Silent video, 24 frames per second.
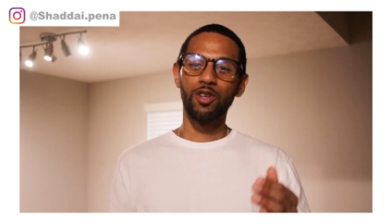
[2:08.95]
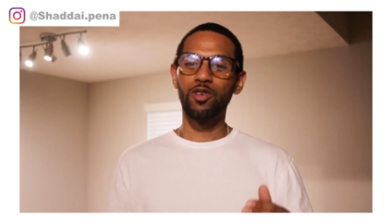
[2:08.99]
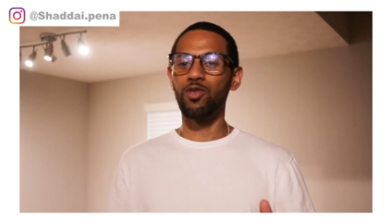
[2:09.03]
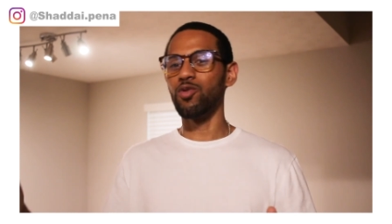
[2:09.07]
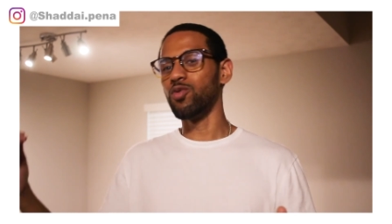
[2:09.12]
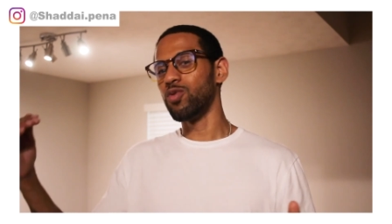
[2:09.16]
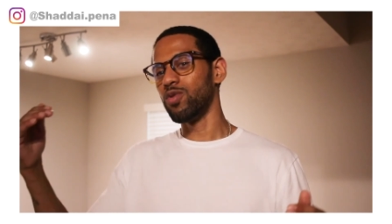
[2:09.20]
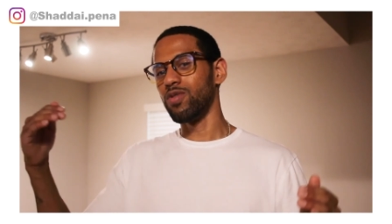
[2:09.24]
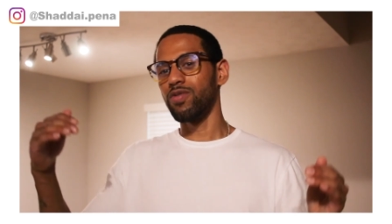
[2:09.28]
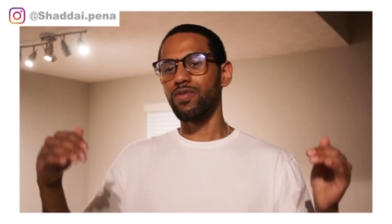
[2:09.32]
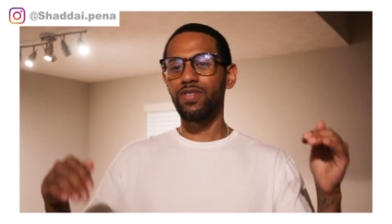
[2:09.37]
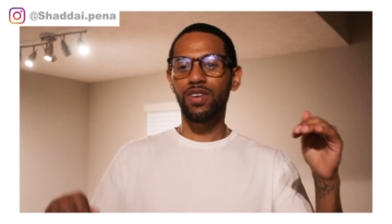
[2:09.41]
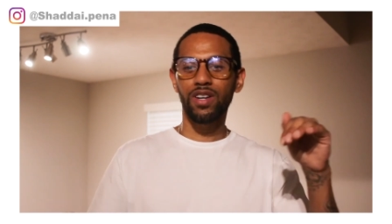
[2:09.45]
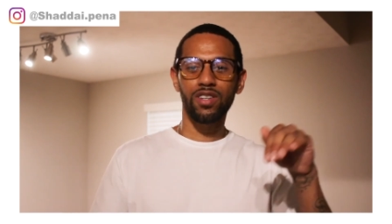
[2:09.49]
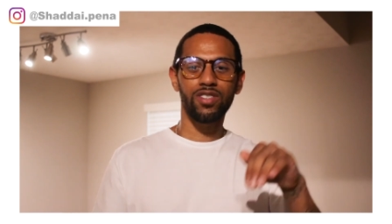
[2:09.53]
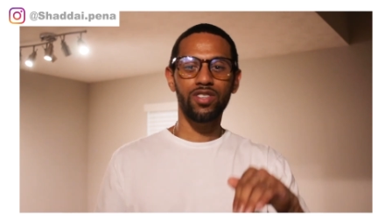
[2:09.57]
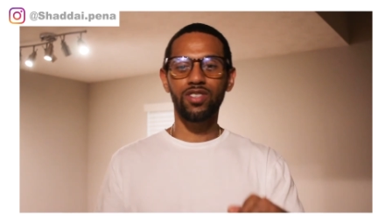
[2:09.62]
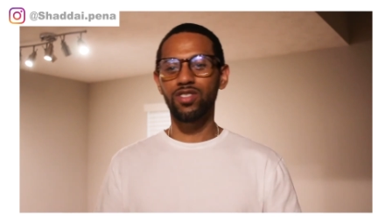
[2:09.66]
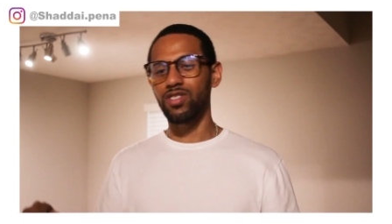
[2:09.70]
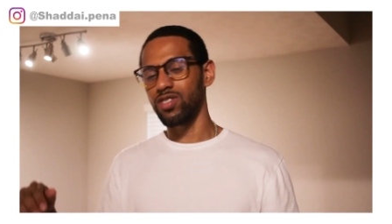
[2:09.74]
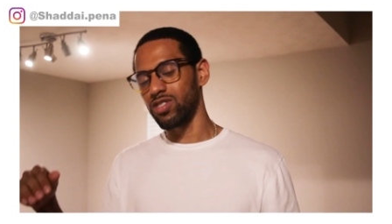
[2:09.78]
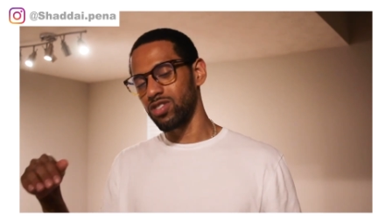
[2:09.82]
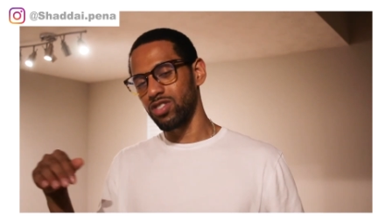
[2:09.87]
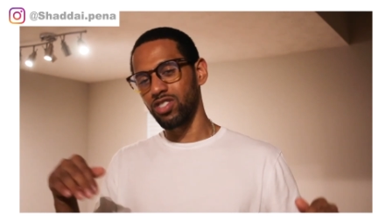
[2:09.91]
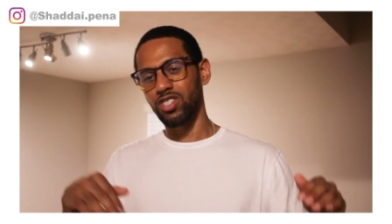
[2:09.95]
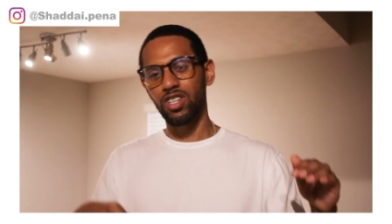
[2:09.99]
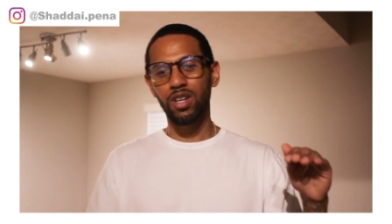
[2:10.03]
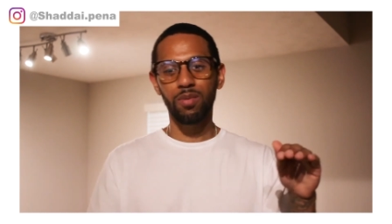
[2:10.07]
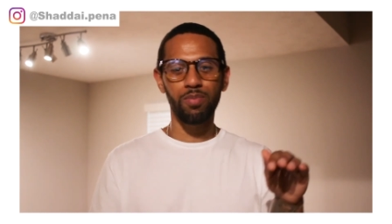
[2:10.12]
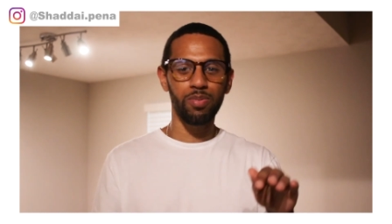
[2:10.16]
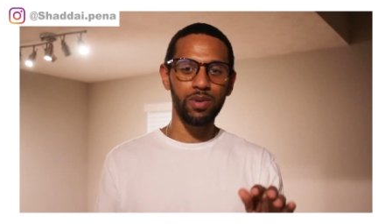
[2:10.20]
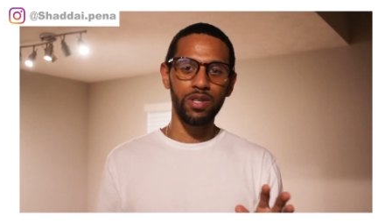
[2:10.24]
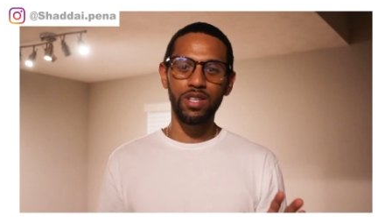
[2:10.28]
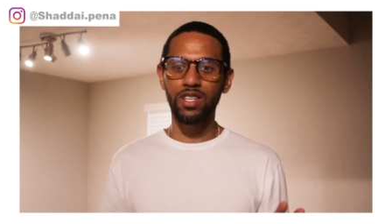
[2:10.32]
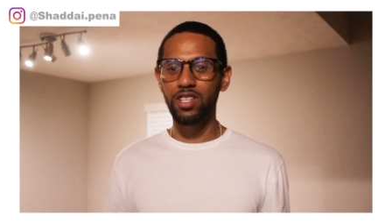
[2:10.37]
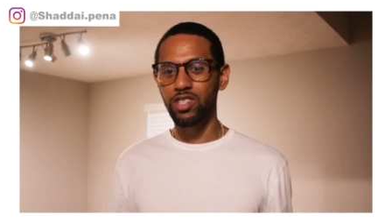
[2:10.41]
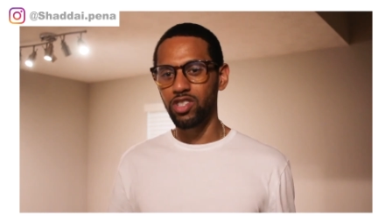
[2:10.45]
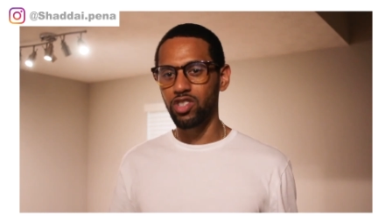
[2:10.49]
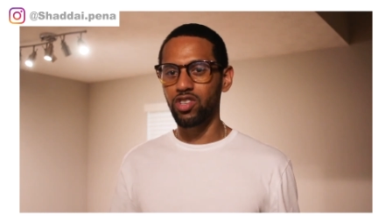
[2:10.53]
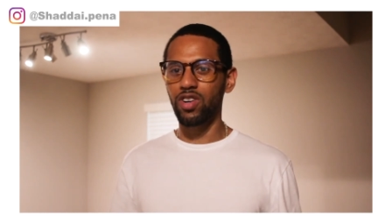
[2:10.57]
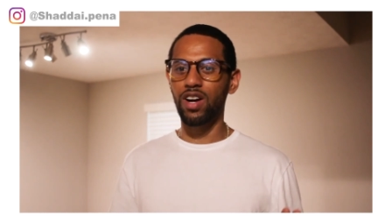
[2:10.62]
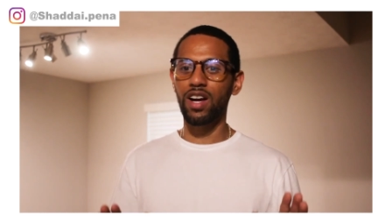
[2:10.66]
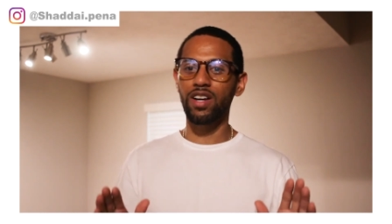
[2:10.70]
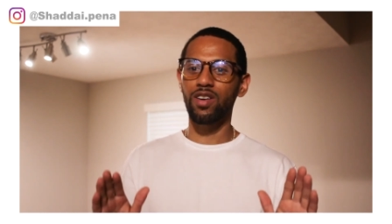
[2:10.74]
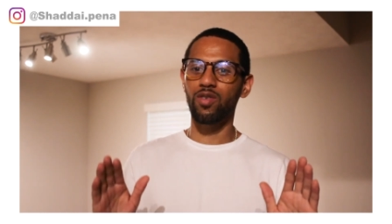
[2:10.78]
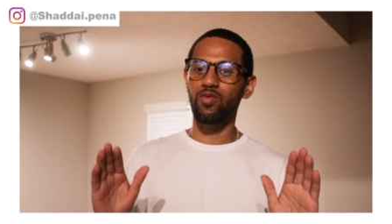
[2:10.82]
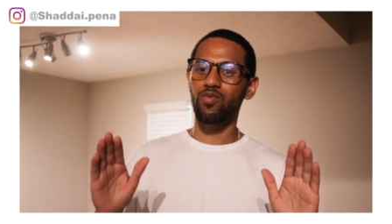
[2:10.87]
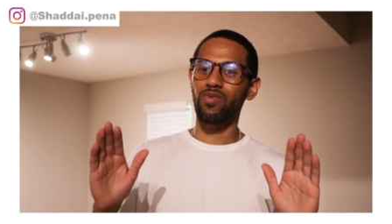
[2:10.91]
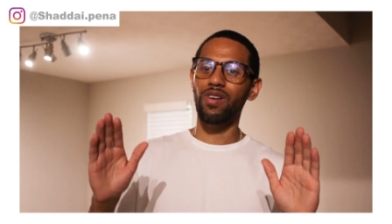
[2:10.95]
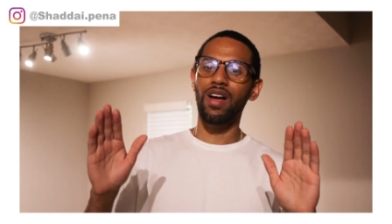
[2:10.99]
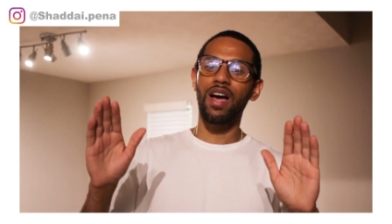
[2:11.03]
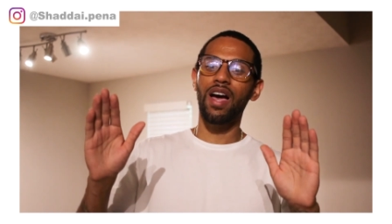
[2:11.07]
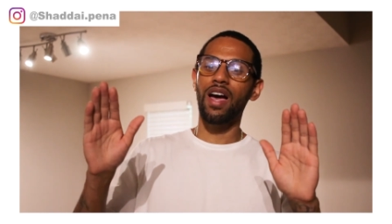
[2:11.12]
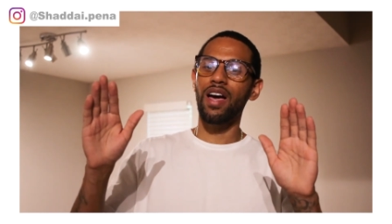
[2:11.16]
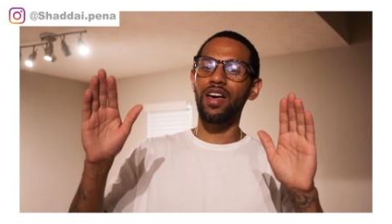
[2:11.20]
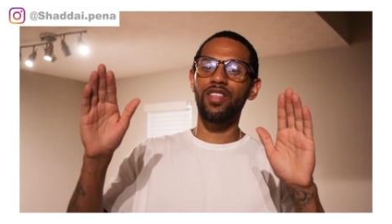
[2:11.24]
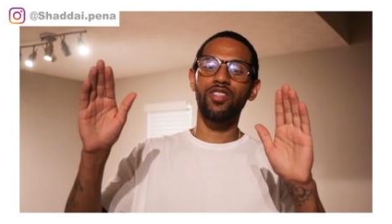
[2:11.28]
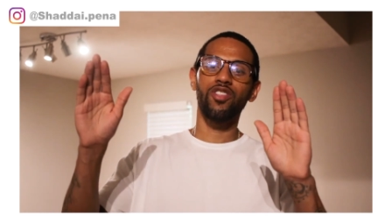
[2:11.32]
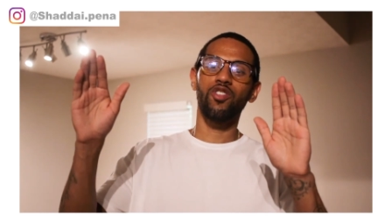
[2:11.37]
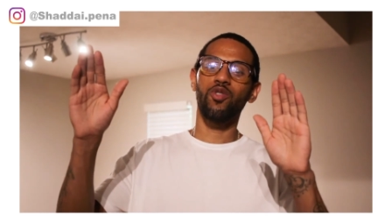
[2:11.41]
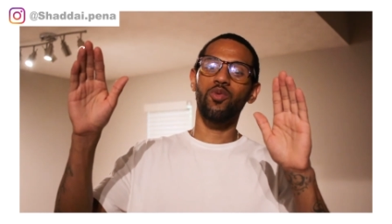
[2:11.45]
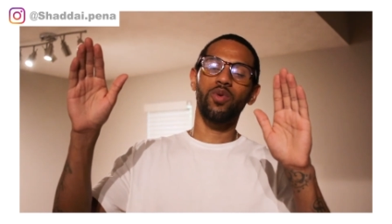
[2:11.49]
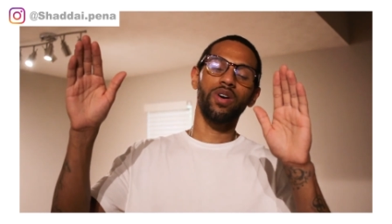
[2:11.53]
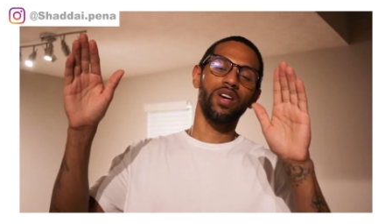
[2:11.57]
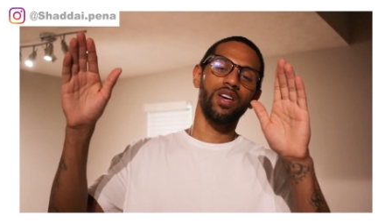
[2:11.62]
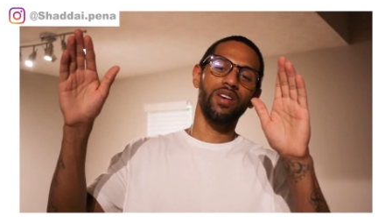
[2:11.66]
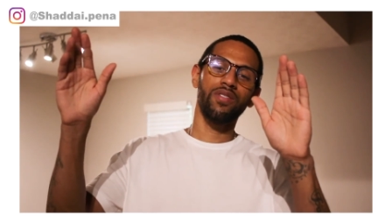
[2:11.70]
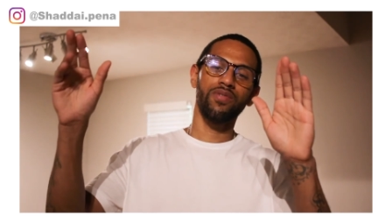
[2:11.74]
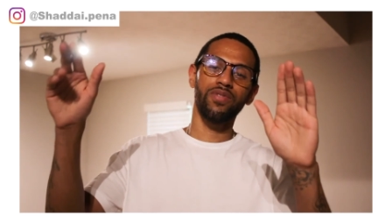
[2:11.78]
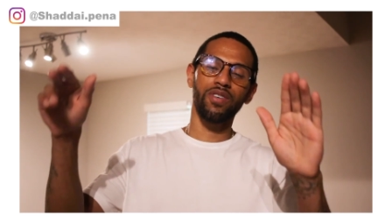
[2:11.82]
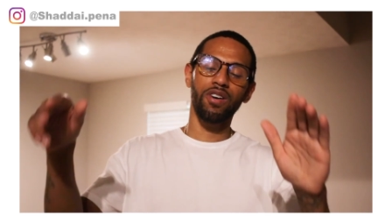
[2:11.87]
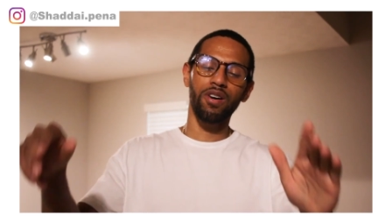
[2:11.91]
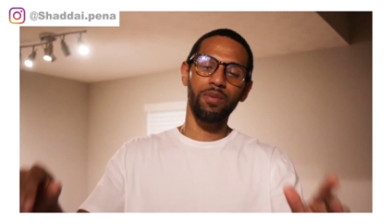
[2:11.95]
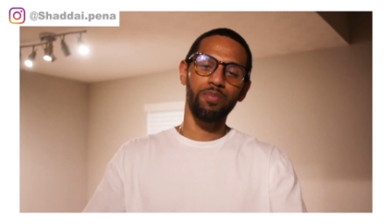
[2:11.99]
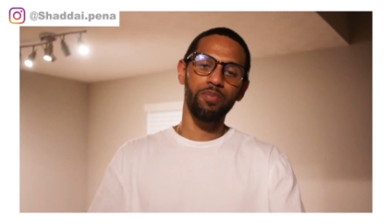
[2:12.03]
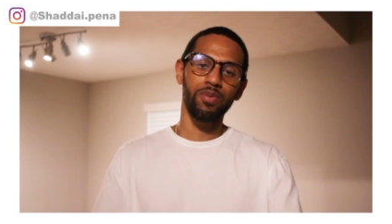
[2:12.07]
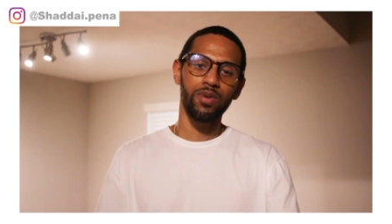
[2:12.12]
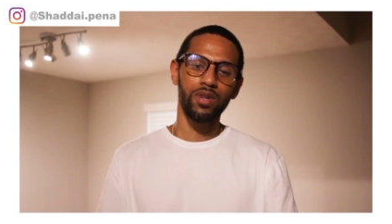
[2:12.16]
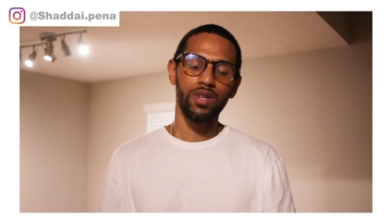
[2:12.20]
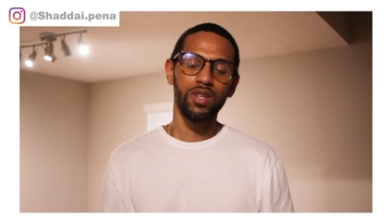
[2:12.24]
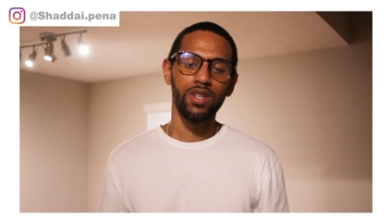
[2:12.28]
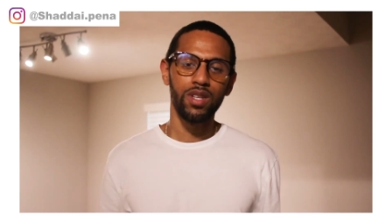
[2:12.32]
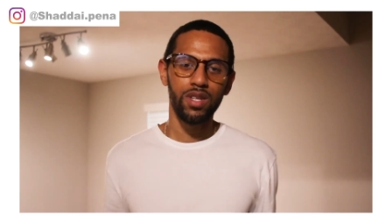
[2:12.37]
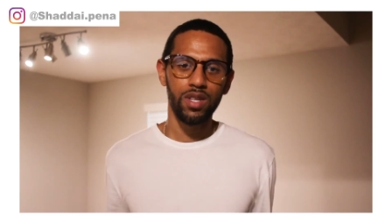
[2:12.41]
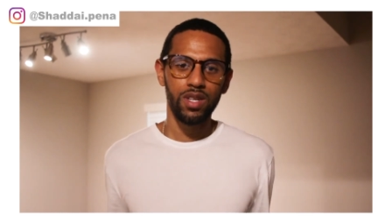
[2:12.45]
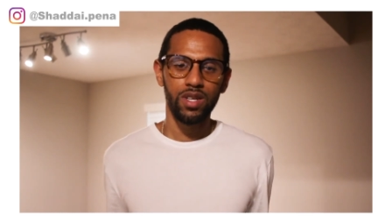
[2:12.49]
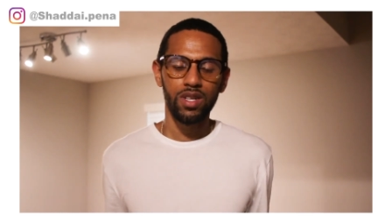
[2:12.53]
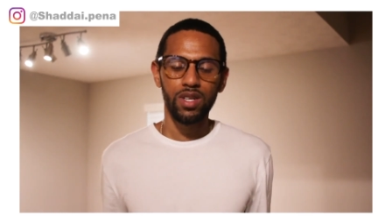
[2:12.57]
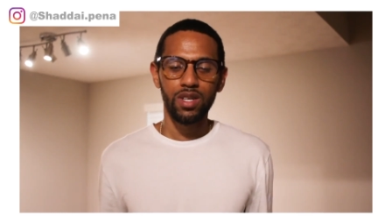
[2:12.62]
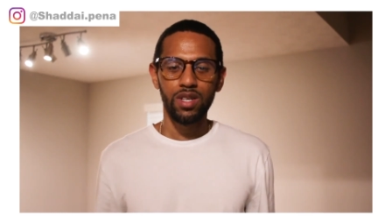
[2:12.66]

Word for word: New investors are jumping in, trying to ride the wave up.